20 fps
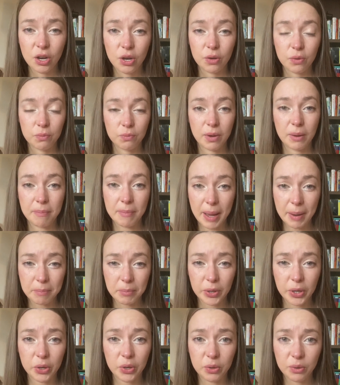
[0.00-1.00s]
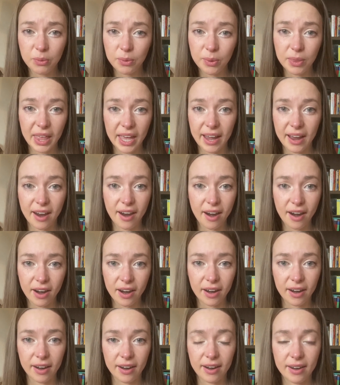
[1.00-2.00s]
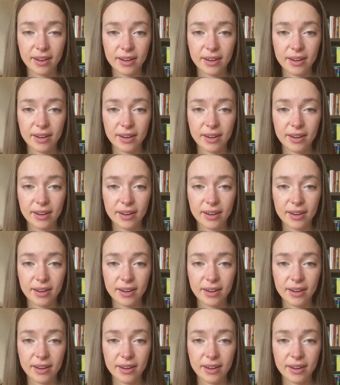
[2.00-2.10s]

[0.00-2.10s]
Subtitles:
remember who they are.